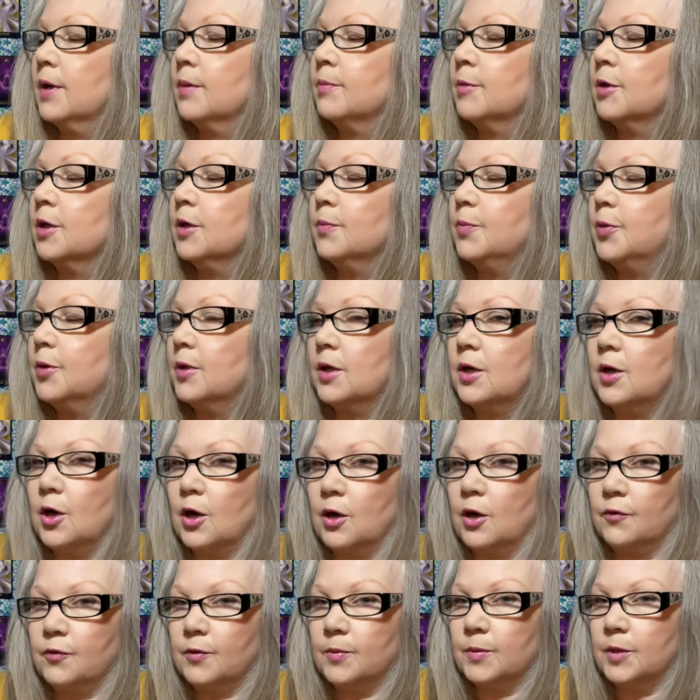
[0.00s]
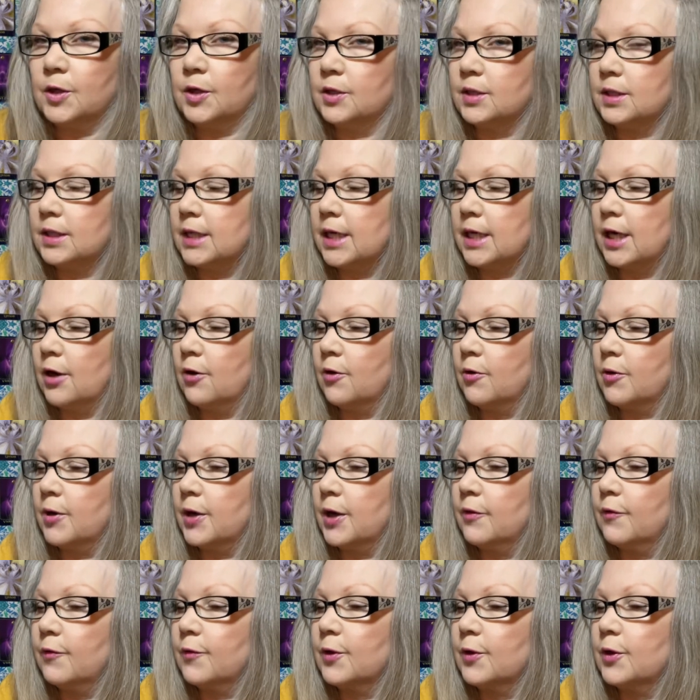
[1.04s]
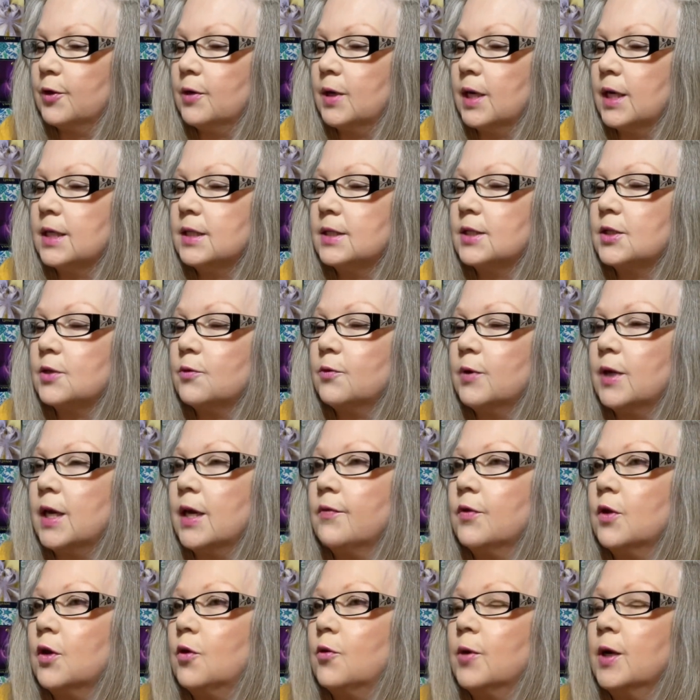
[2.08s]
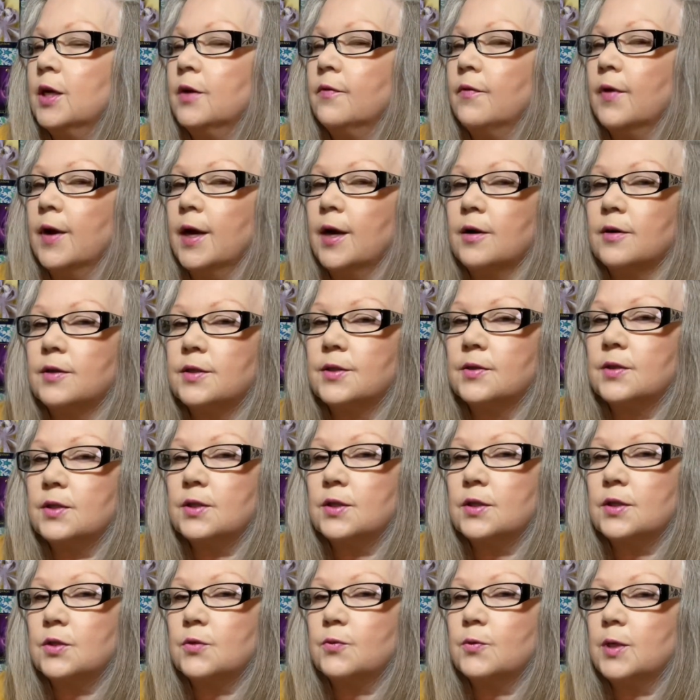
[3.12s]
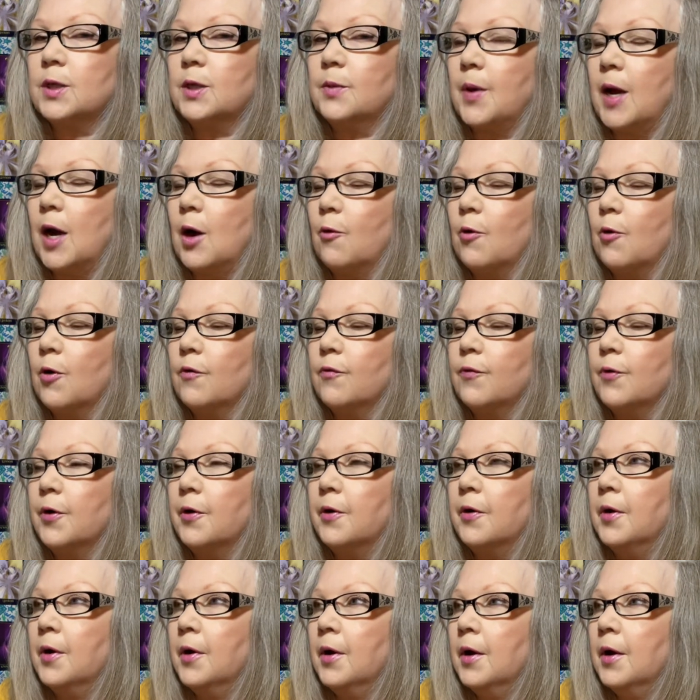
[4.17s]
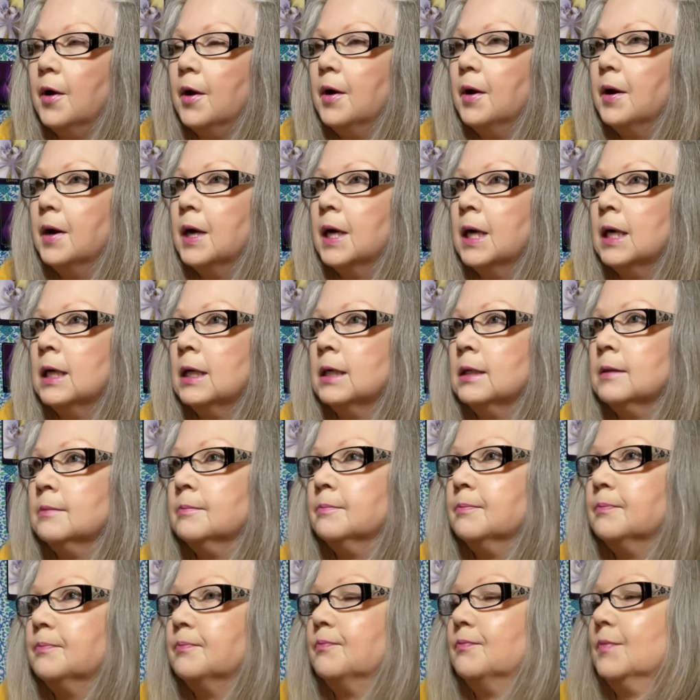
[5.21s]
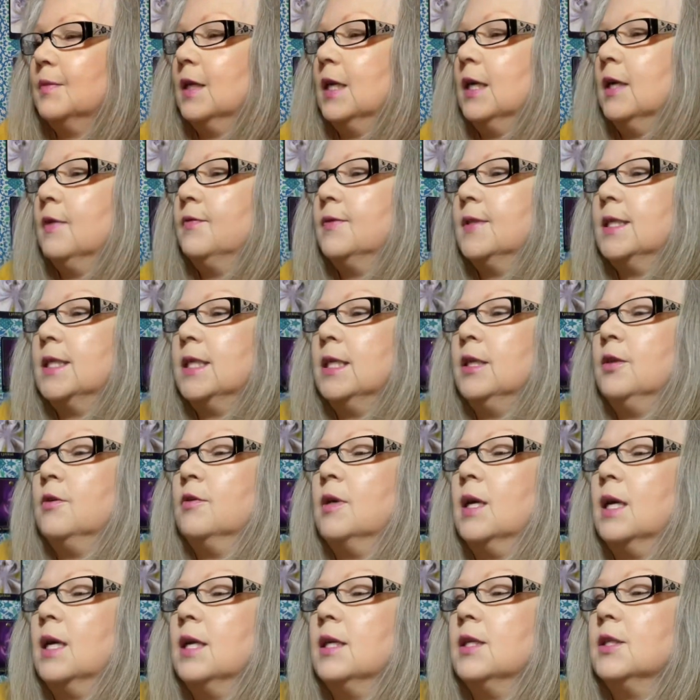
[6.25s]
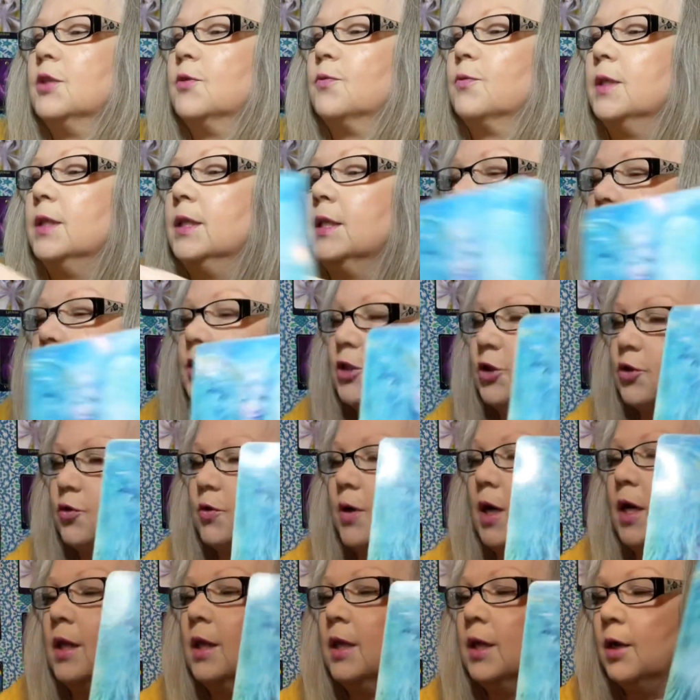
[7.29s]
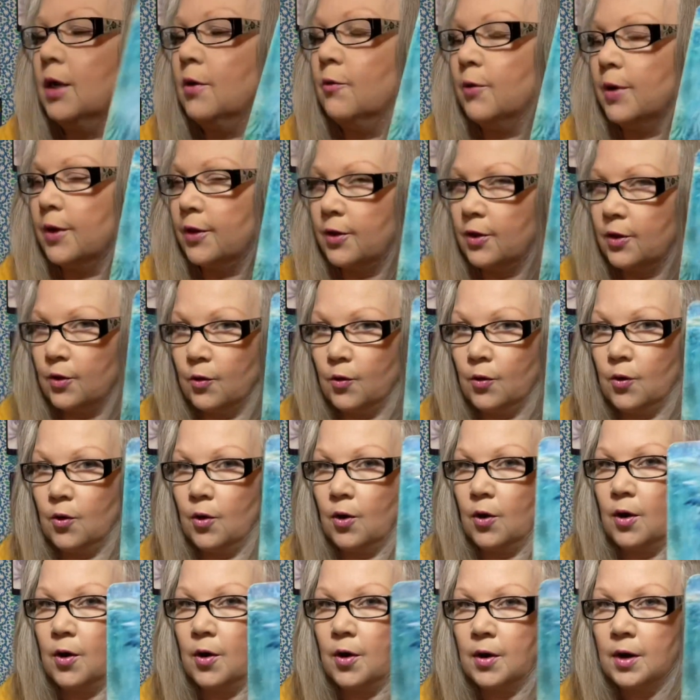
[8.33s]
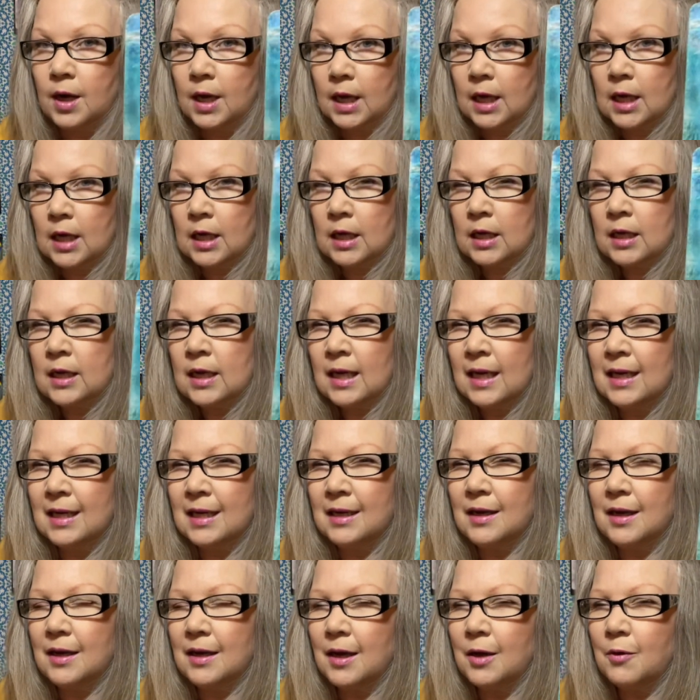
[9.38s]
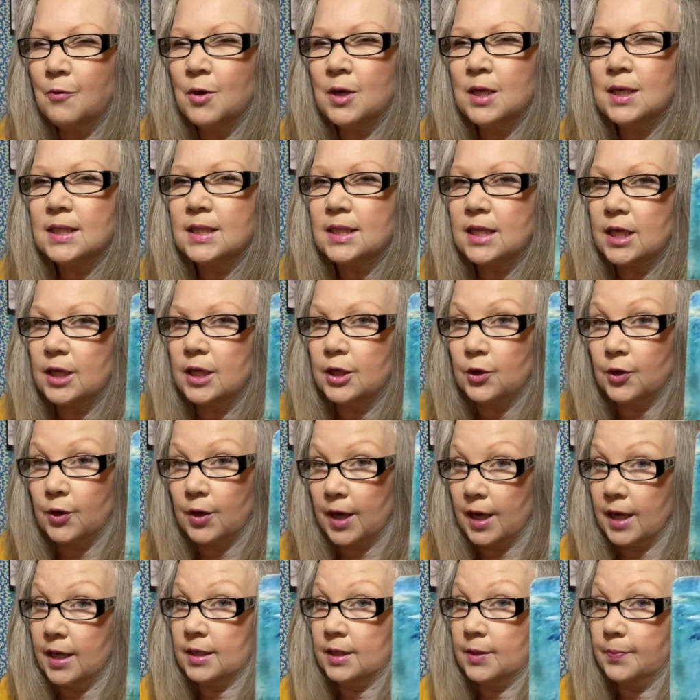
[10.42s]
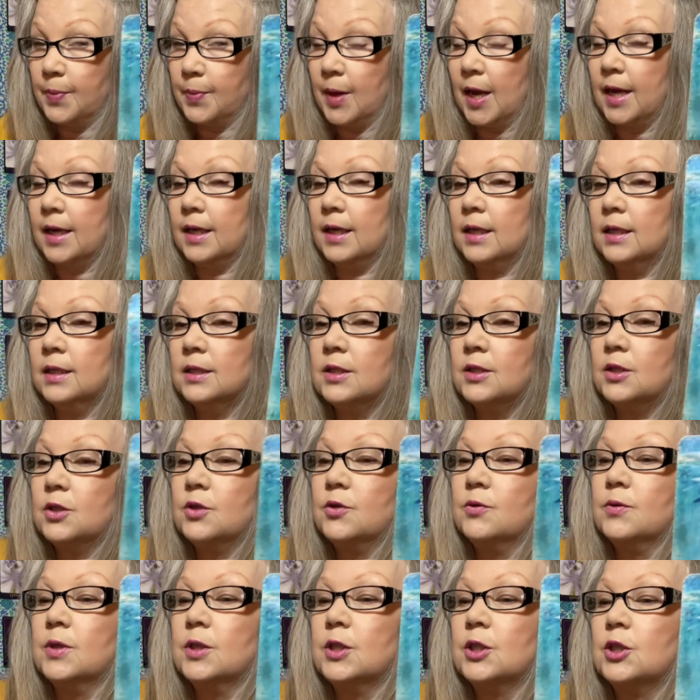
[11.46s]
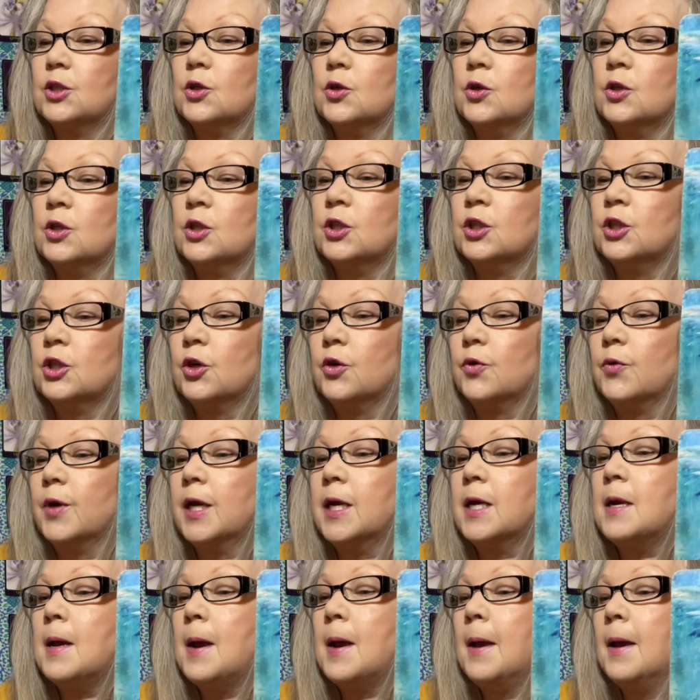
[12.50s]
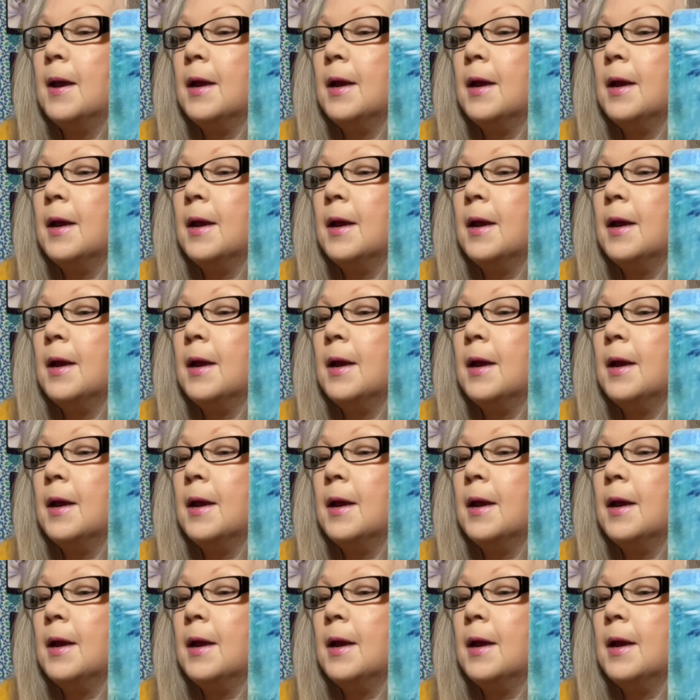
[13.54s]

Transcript: I'm gonna pull a card from the Good Tarot here for you guys. So we have the Queen of Air, so this is really powerful. I've seen you guys really struggling with your, I want to say your independence to a certain degree.